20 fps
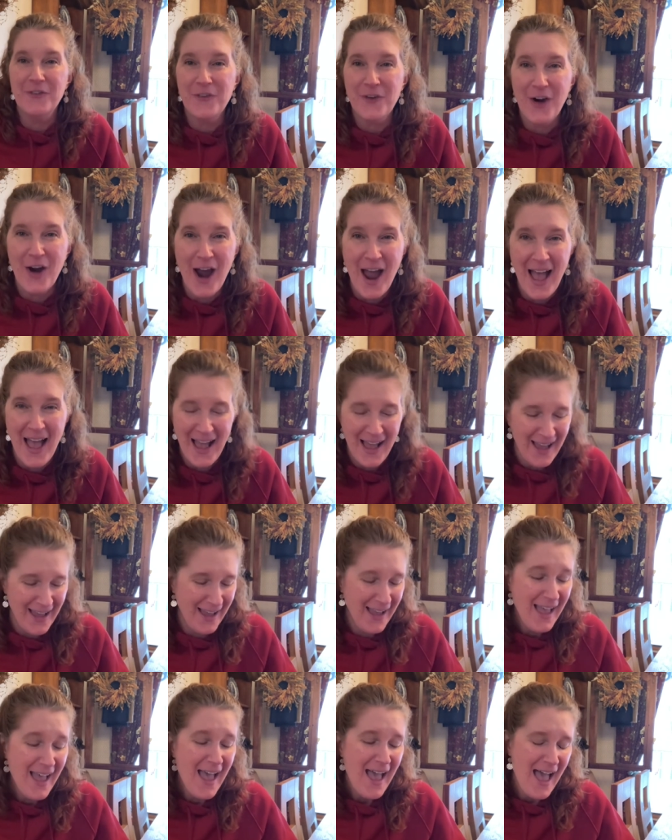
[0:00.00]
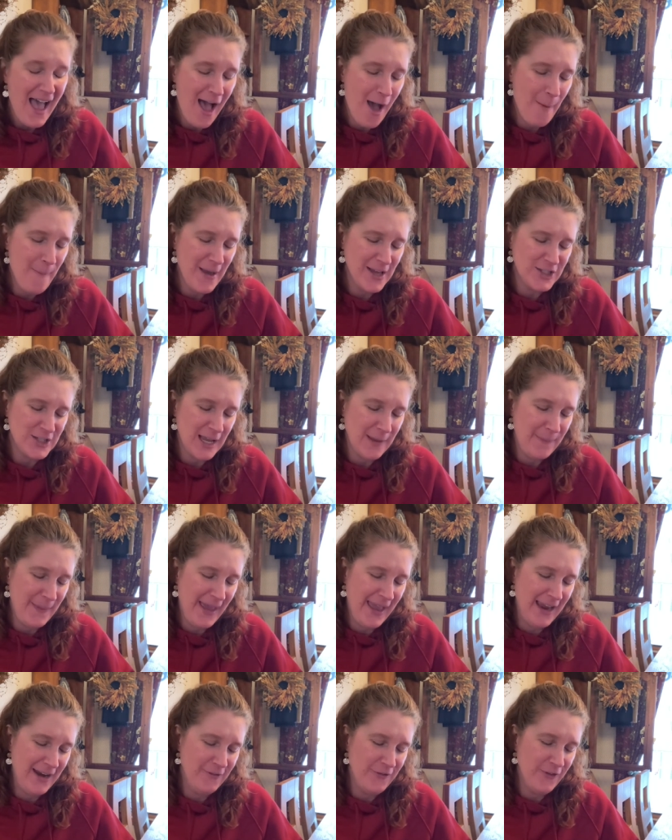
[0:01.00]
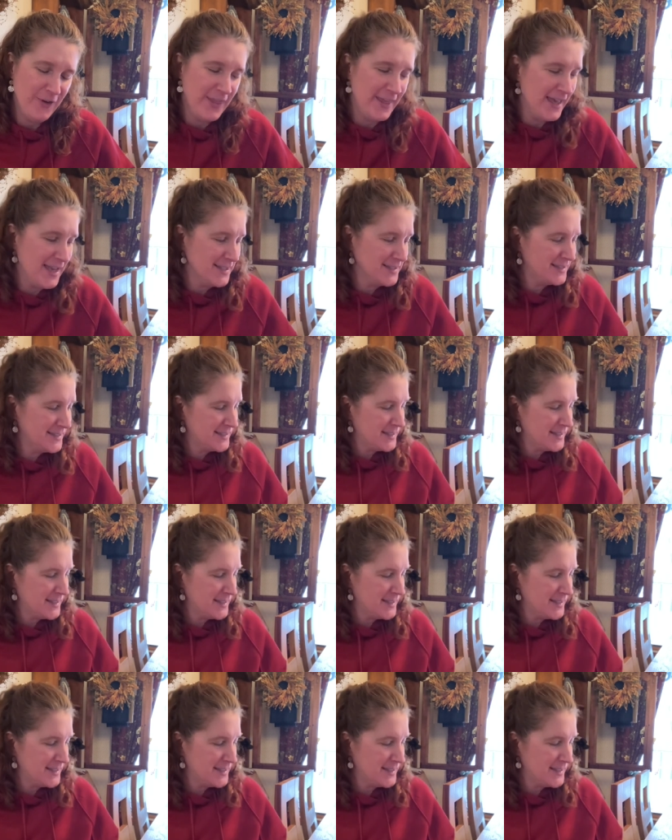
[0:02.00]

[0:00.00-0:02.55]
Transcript: for how much I paid for this.